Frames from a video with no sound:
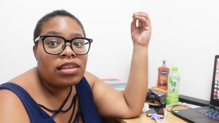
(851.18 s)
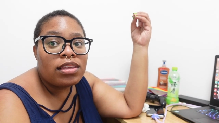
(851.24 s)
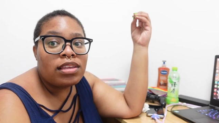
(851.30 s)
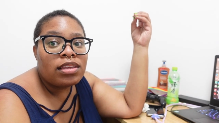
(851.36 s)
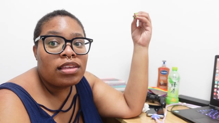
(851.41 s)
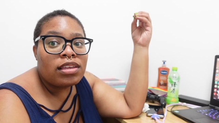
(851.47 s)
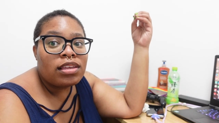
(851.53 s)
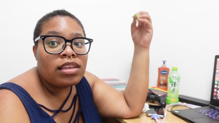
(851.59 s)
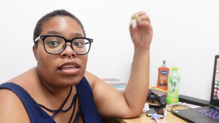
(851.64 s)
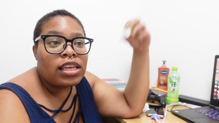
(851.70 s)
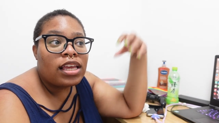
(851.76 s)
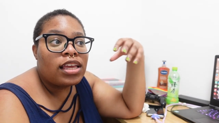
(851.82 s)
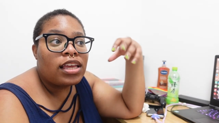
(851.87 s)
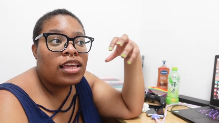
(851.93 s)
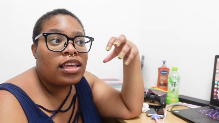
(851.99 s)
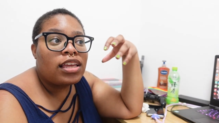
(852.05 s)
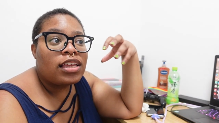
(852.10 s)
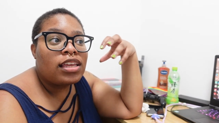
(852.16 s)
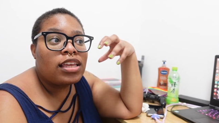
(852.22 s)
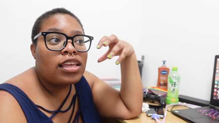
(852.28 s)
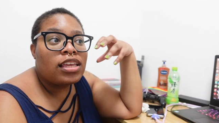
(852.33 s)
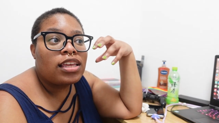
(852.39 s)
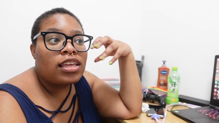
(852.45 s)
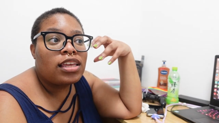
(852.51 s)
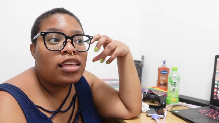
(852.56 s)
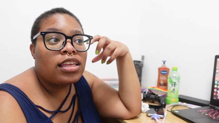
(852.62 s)

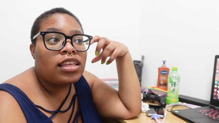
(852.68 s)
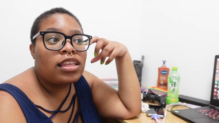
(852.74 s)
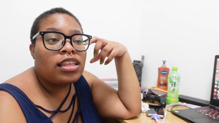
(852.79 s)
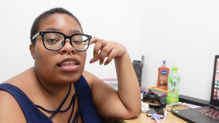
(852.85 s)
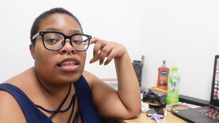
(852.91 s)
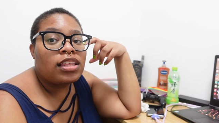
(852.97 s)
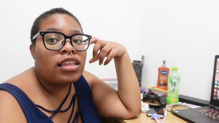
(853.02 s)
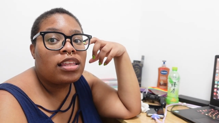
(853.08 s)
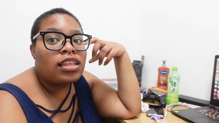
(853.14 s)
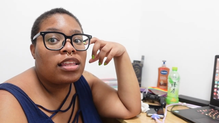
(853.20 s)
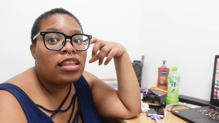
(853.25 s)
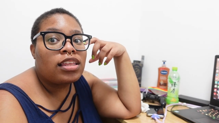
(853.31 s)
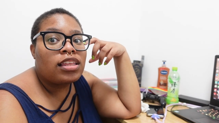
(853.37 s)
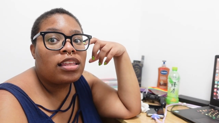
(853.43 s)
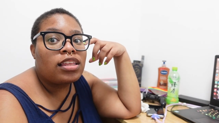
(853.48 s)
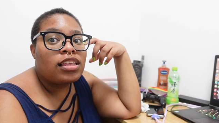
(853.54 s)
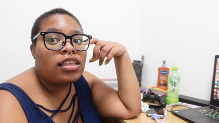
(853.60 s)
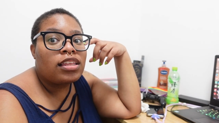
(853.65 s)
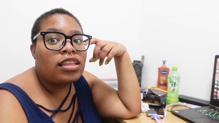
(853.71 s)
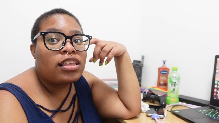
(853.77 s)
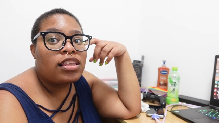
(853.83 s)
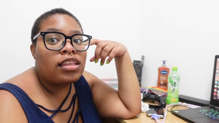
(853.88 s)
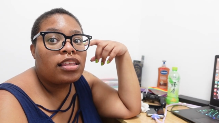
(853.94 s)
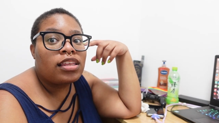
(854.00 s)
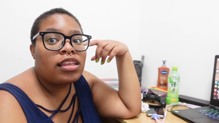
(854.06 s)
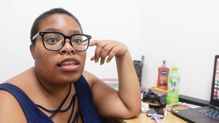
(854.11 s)

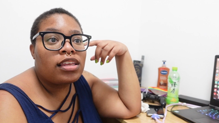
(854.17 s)
Nothing is said.